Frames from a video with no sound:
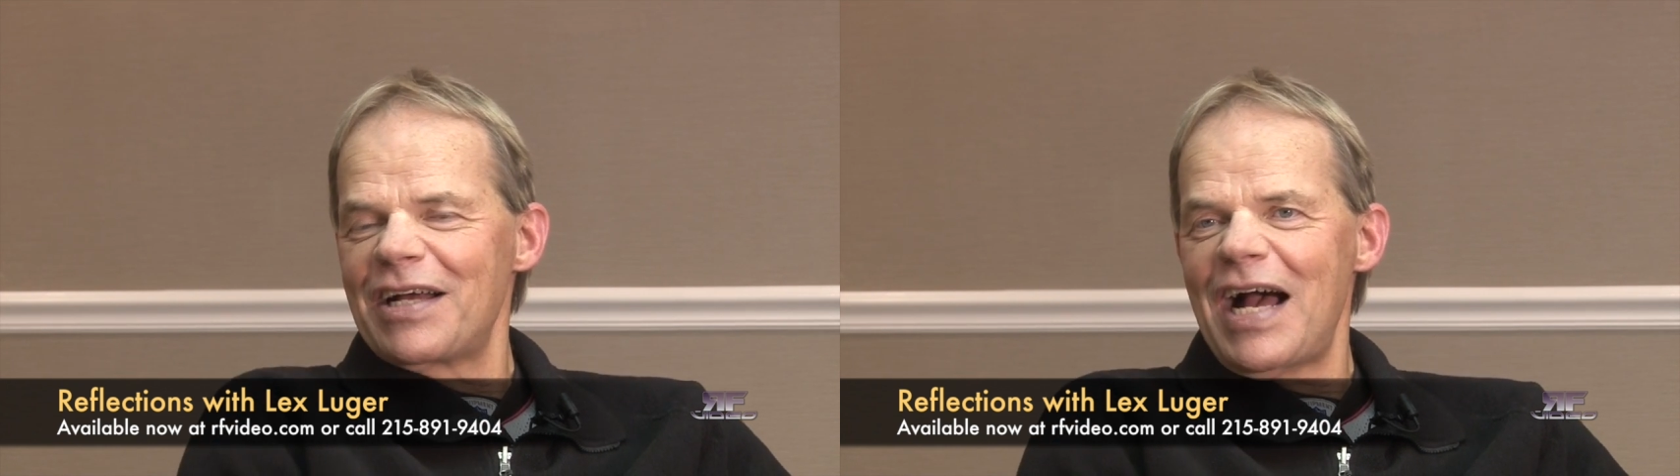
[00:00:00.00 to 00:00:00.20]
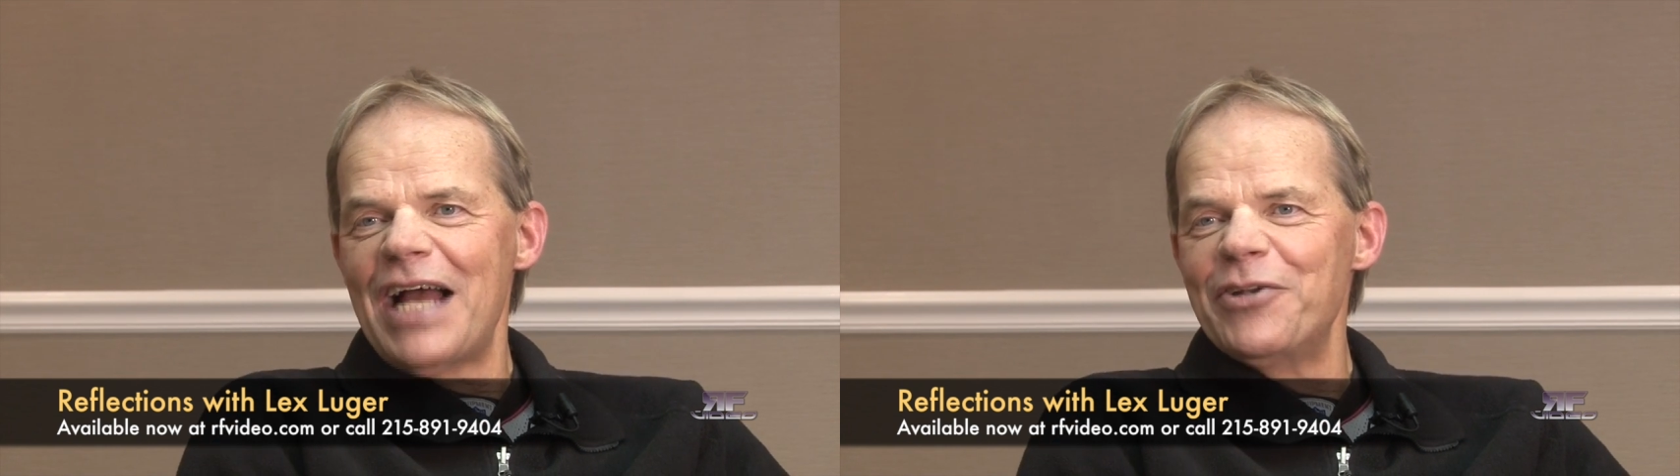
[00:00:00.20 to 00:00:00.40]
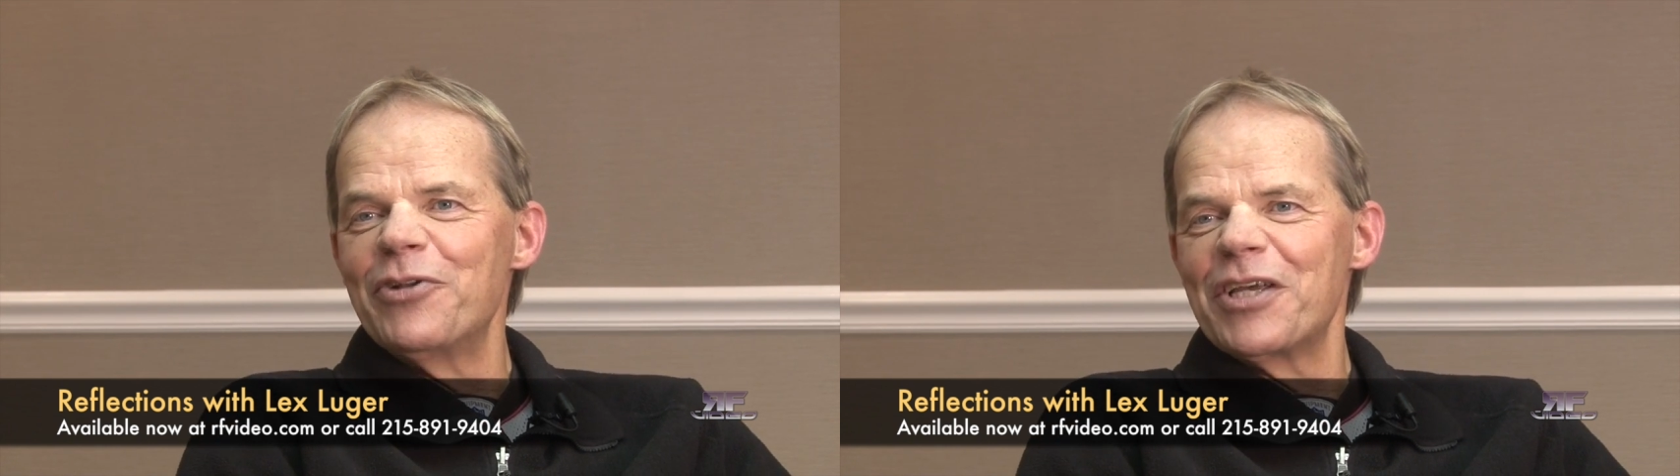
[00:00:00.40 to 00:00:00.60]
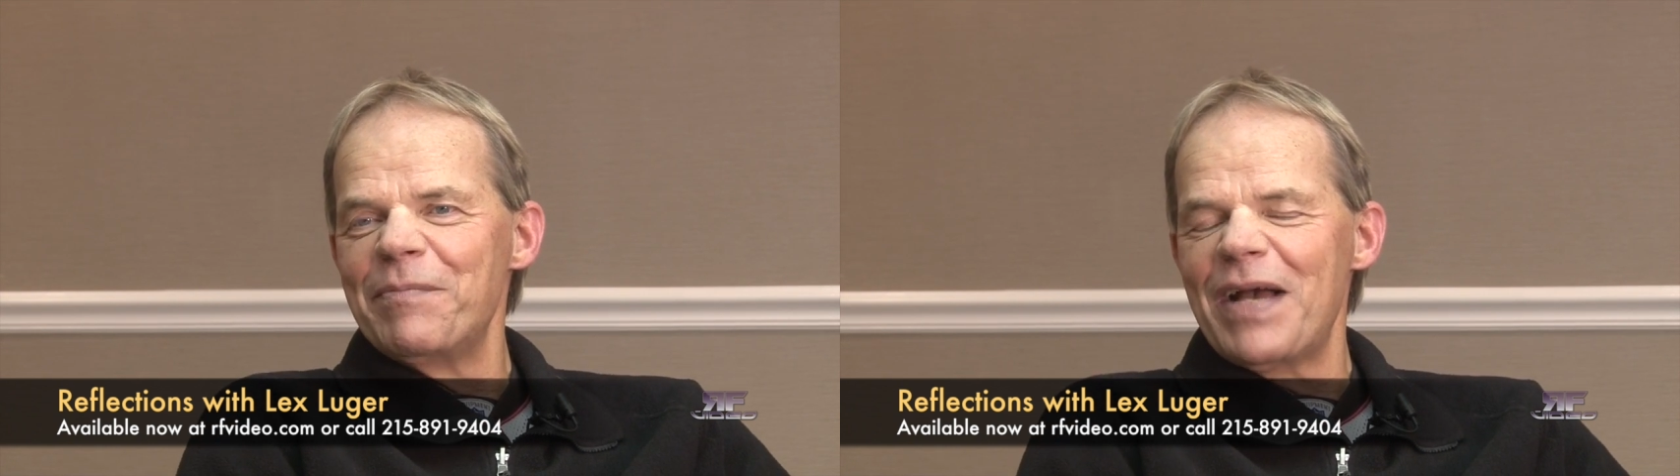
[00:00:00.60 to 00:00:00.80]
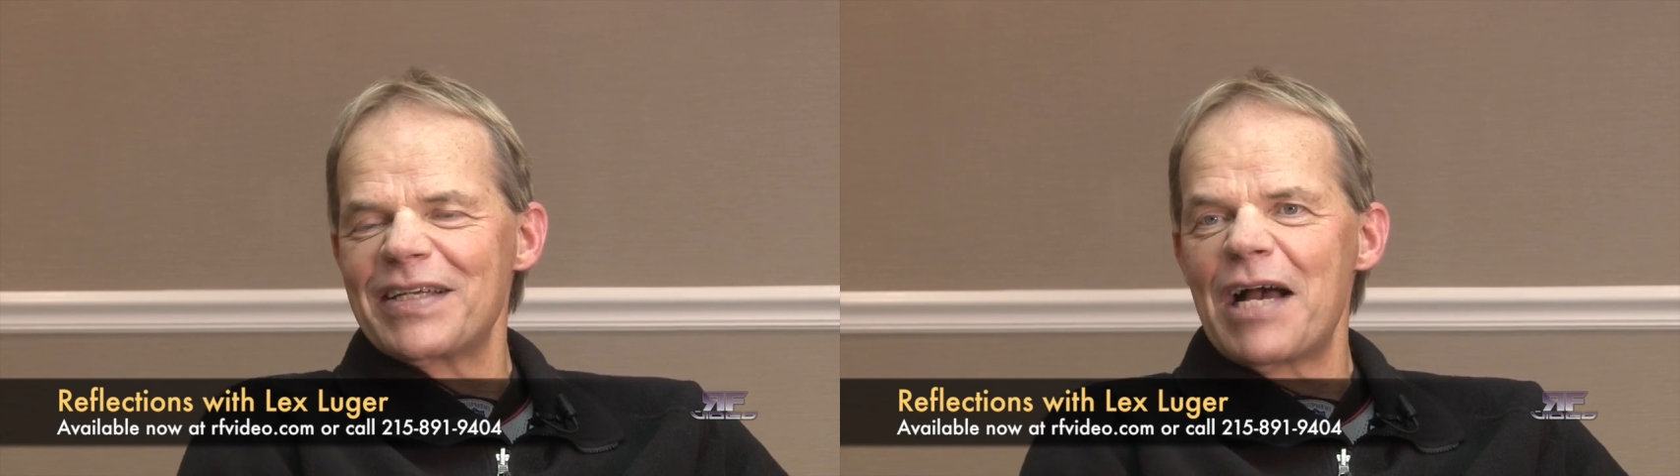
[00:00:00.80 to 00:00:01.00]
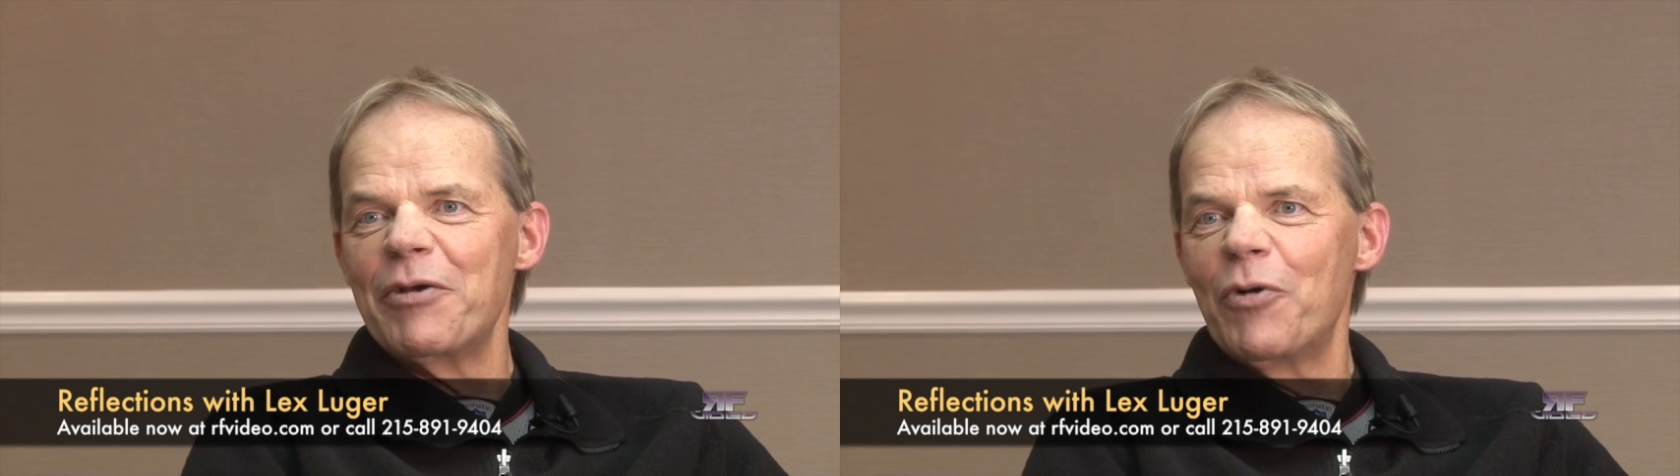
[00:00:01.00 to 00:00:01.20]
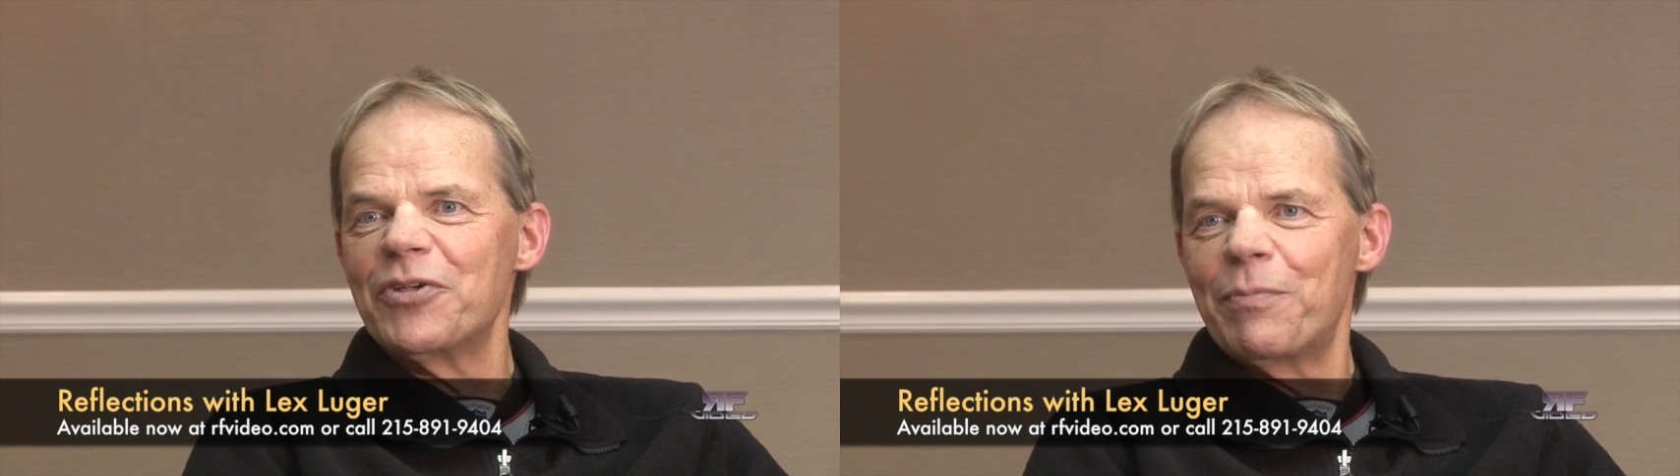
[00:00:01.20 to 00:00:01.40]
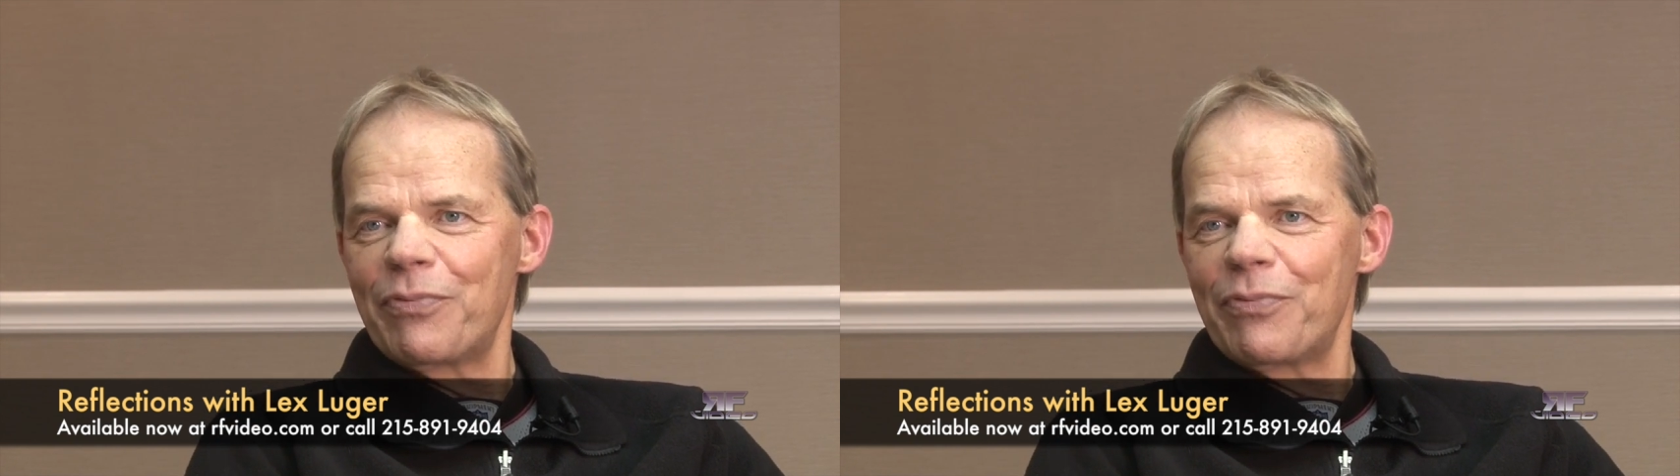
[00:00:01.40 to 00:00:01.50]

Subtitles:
I'm looking back now, he wanted